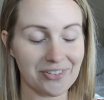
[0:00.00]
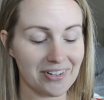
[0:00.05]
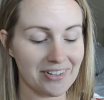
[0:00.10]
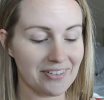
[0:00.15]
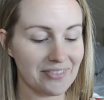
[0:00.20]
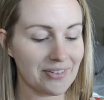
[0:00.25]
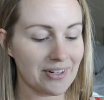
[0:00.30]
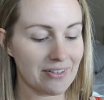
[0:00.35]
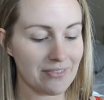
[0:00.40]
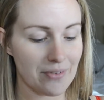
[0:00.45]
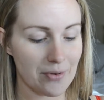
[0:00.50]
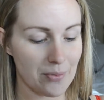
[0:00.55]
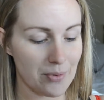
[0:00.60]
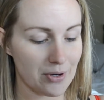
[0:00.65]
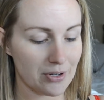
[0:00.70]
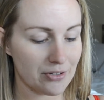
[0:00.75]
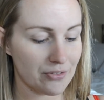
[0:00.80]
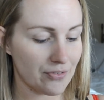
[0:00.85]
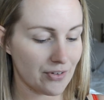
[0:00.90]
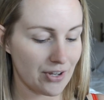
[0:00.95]
whatever
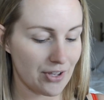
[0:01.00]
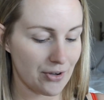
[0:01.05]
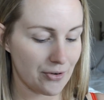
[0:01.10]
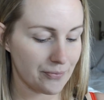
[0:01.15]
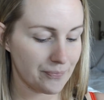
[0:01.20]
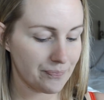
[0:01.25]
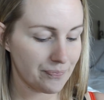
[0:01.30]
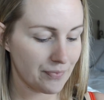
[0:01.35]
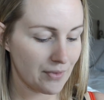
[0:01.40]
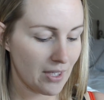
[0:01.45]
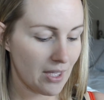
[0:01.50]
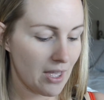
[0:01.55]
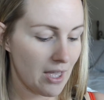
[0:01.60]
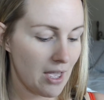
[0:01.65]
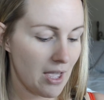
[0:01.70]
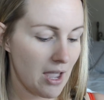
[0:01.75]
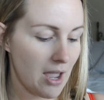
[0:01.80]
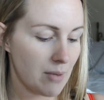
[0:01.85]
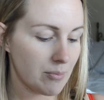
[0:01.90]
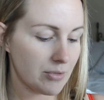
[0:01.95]
works for you.
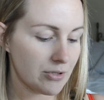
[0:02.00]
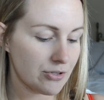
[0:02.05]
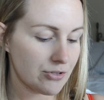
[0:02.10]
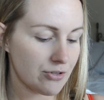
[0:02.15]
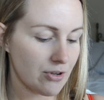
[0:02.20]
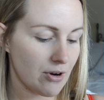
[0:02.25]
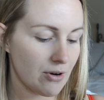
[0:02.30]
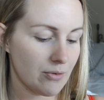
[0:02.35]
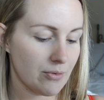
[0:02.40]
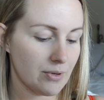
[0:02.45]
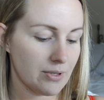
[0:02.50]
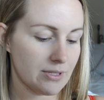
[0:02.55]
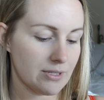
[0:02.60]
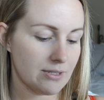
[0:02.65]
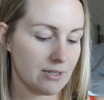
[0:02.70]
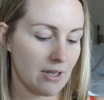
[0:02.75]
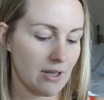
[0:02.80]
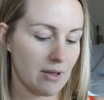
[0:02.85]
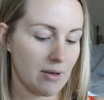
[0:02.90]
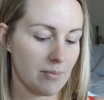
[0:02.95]
I'm going to start with
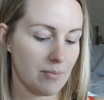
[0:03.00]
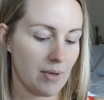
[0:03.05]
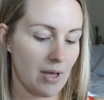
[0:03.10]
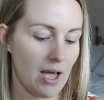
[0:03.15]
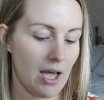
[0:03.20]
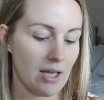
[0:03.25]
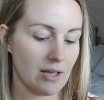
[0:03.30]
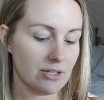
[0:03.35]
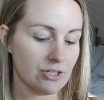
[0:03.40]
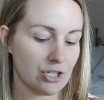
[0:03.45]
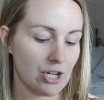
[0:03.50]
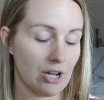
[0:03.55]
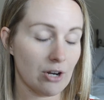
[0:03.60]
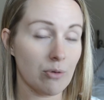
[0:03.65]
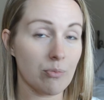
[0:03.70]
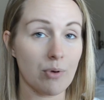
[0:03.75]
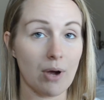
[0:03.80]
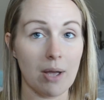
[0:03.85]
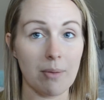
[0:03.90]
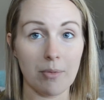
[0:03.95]
some
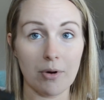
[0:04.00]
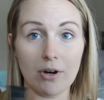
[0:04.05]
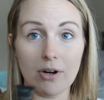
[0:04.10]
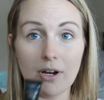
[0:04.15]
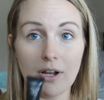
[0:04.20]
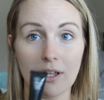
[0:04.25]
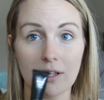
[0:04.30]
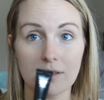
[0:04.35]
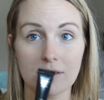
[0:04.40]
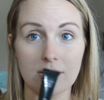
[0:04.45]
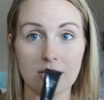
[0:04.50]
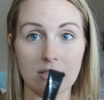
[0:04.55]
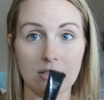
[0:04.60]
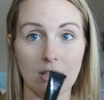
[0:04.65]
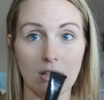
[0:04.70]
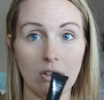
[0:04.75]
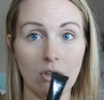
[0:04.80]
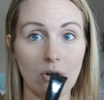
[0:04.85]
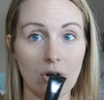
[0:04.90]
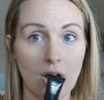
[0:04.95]
eyeshadow primer. It's the
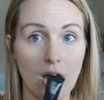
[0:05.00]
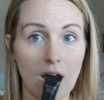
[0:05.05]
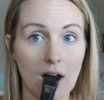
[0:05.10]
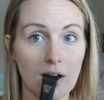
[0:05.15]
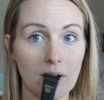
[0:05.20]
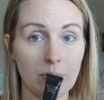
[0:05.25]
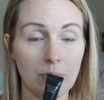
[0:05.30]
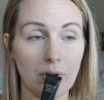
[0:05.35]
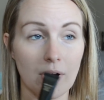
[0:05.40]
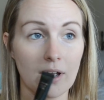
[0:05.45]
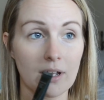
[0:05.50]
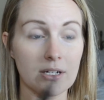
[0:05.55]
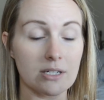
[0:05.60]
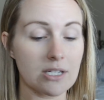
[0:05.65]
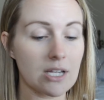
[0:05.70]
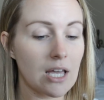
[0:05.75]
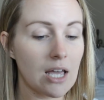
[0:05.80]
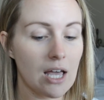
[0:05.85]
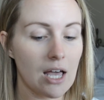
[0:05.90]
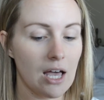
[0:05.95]
Lorac brand.
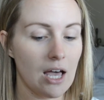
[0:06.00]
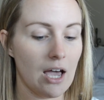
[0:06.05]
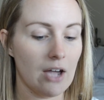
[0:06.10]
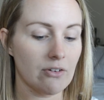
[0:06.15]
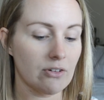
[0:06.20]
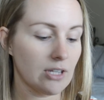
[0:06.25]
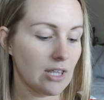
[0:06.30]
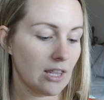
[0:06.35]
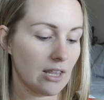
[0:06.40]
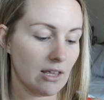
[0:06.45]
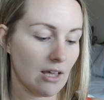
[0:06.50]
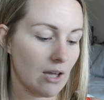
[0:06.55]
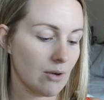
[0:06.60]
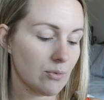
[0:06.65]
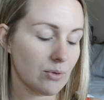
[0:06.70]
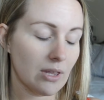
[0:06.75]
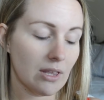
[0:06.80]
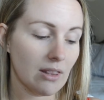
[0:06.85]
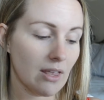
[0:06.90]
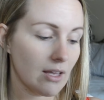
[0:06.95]
I
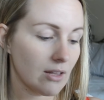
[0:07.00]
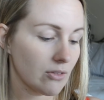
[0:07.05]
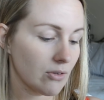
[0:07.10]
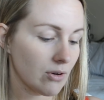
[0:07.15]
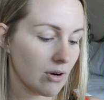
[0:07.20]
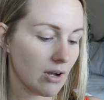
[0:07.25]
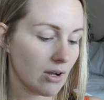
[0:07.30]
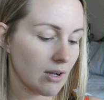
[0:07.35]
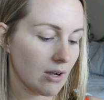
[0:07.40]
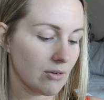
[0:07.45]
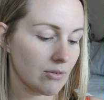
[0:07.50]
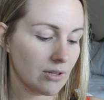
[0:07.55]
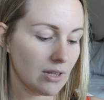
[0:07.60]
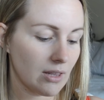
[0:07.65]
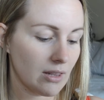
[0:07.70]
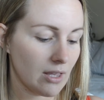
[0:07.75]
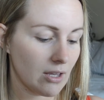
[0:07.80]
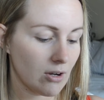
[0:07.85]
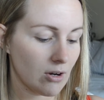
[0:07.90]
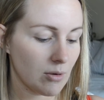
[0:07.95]
really like Lorac. I really
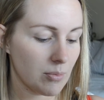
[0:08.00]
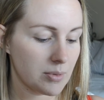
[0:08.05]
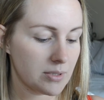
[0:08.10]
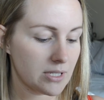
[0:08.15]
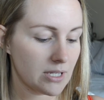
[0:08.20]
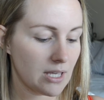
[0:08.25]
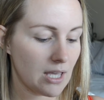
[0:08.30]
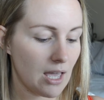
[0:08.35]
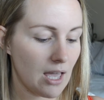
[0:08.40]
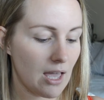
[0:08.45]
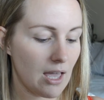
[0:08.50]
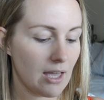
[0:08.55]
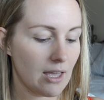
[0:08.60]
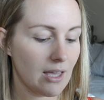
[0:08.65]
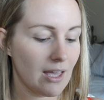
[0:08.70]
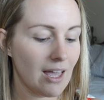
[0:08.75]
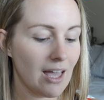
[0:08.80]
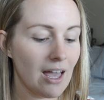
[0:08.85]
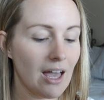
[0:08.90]
like Urban Decay.